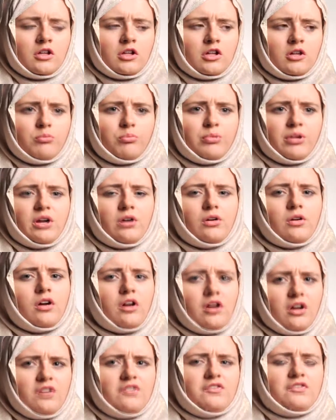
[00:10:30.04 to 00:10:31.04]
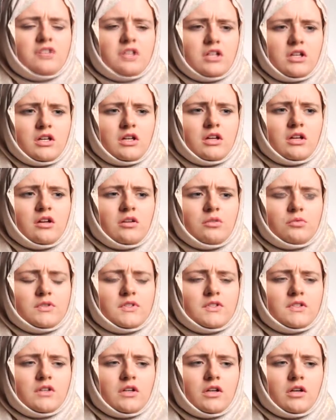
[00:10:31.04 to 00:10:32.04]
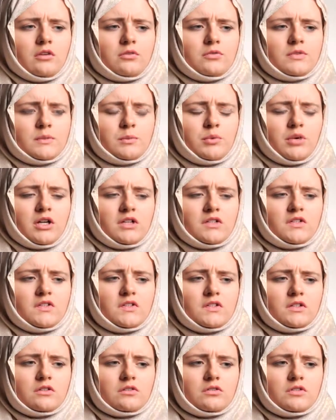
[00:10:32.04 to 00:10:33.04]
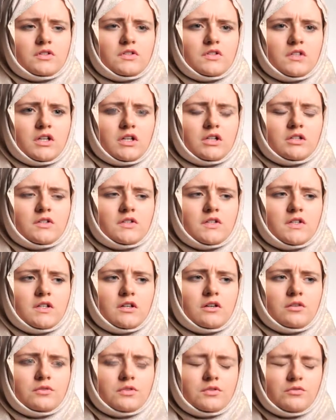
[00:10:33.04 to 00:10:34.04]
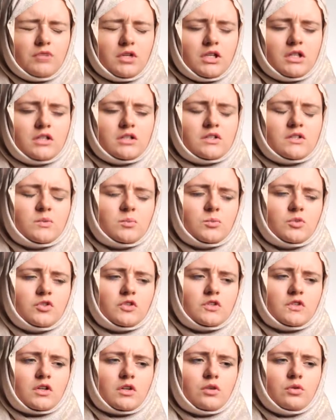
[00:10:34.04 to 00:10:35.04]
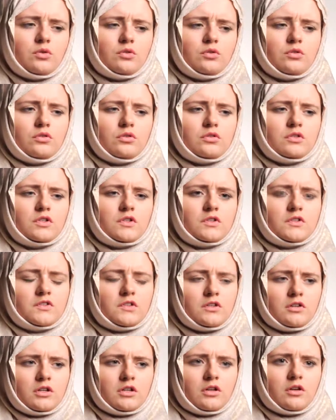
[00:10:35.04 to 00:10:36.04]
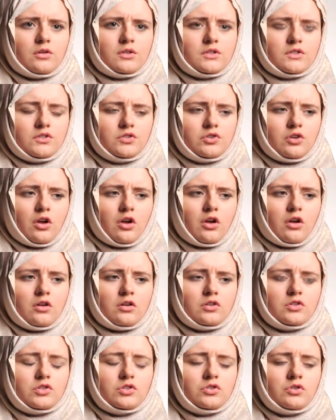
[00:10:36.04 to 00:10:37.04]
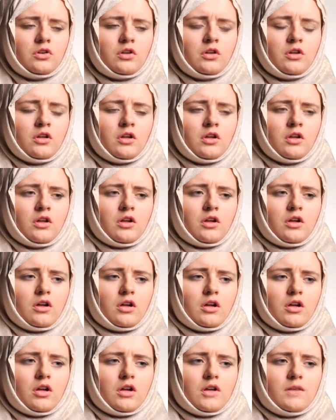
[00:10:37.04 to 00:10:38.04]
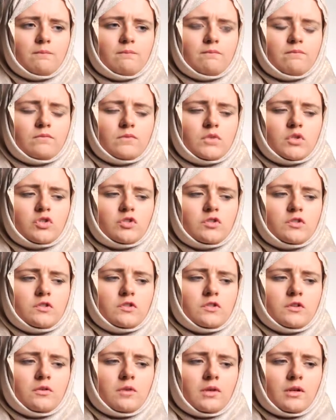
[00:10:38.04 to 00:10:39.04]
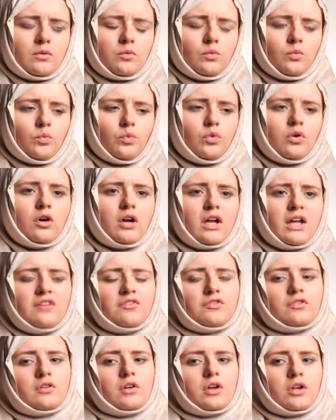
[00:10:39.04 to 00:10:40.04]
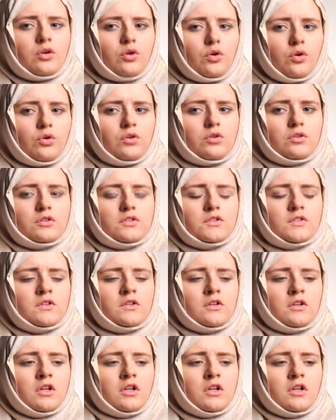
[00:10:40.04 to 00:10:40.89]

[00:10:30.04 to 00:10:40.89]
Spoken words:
about half a year, I would say, I was practicing Christianity. I was reading as much as I could. I started going to church, just doing whatever I could.